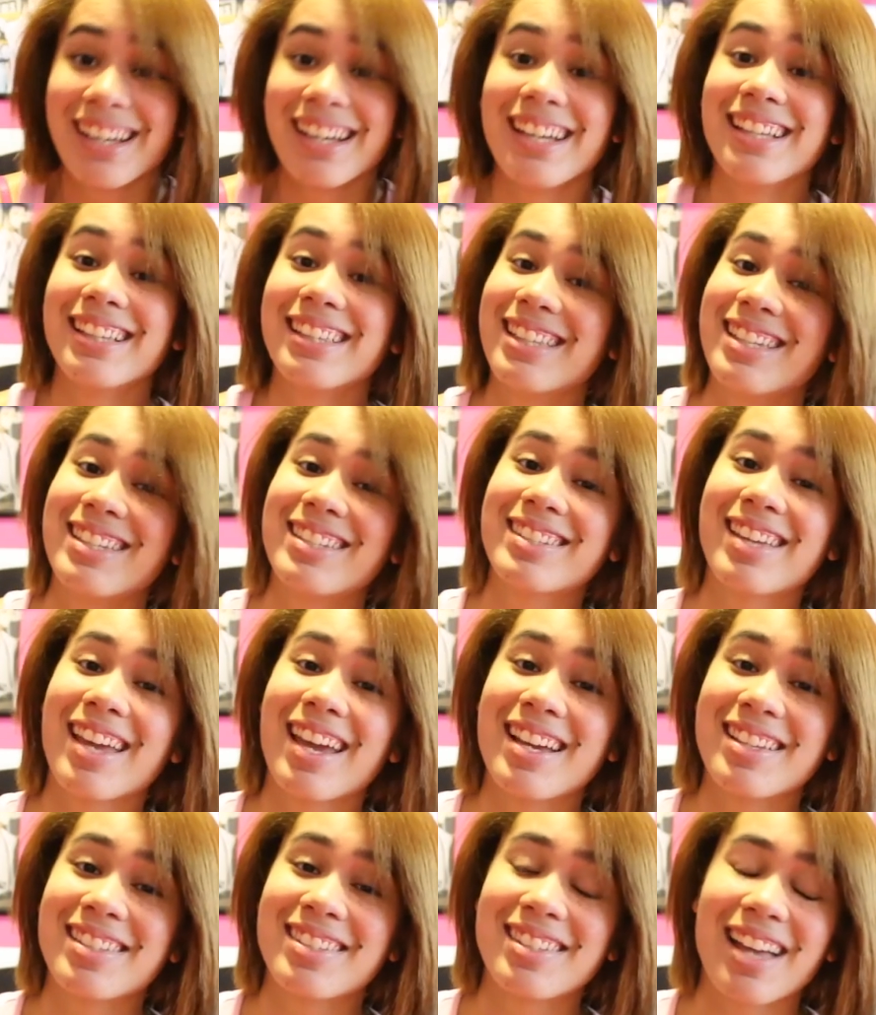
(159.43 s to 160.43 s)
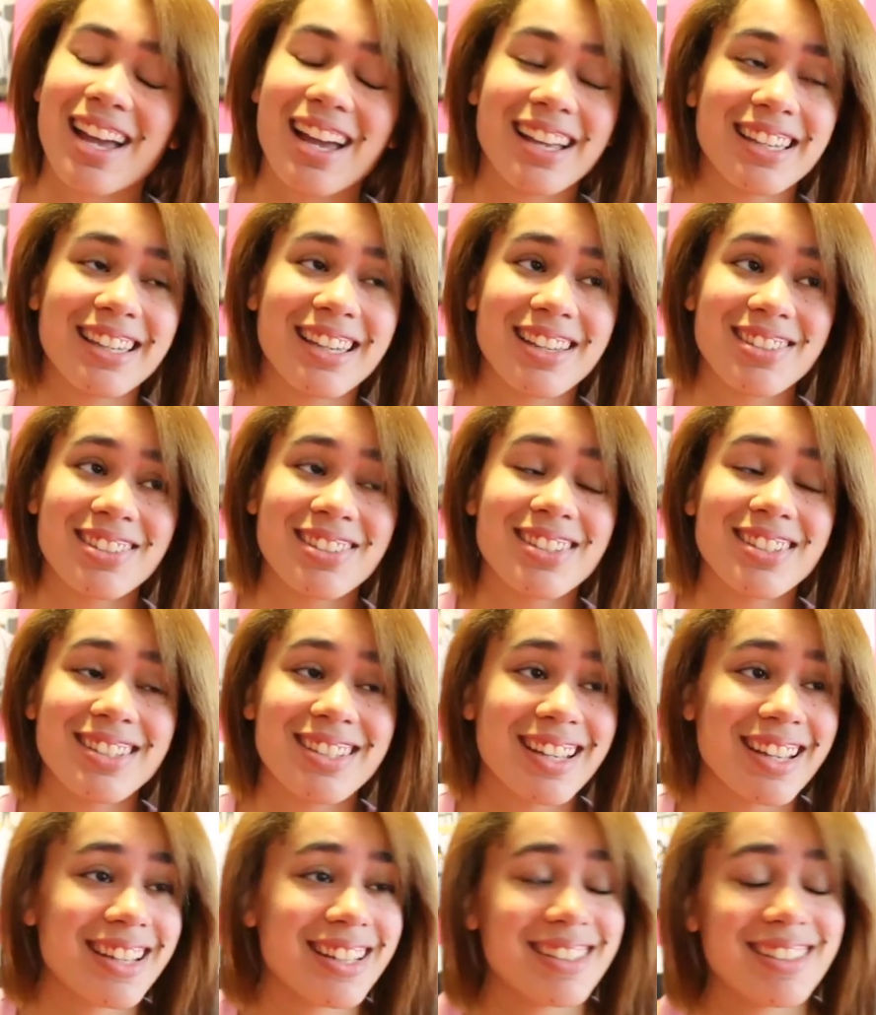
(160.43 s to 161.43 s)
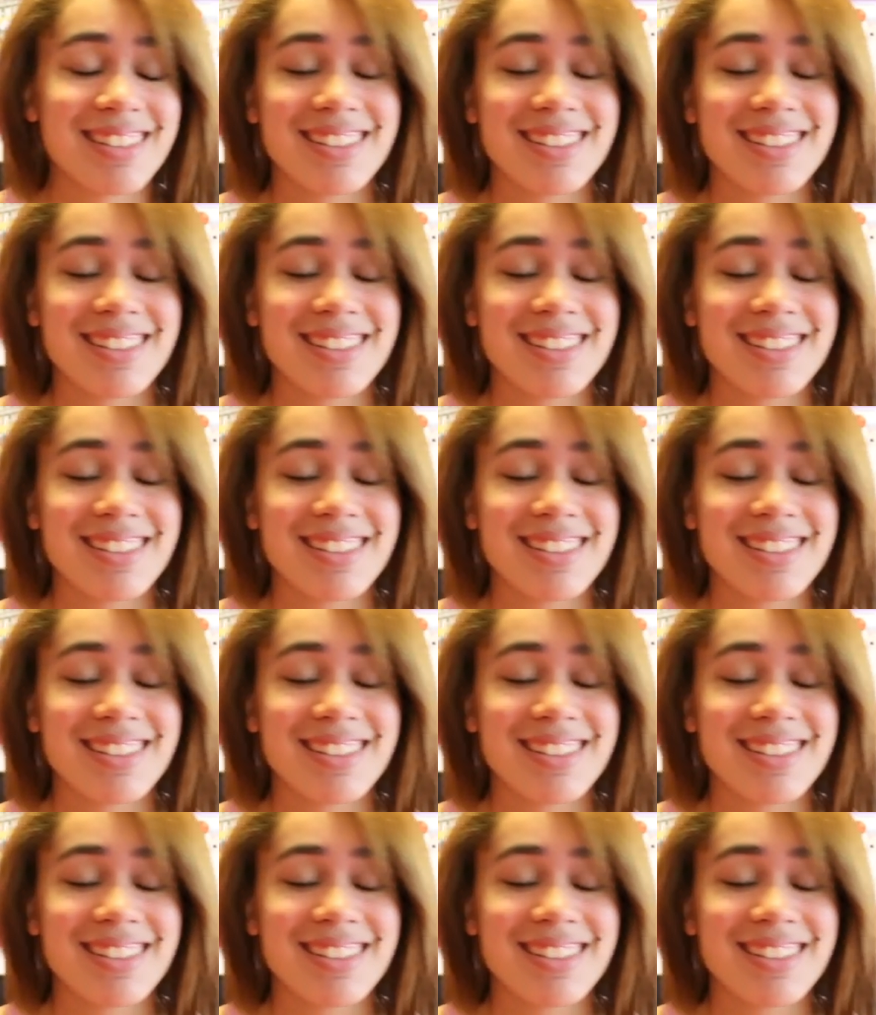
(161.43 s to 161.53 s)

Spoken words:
In this case, I guess she did.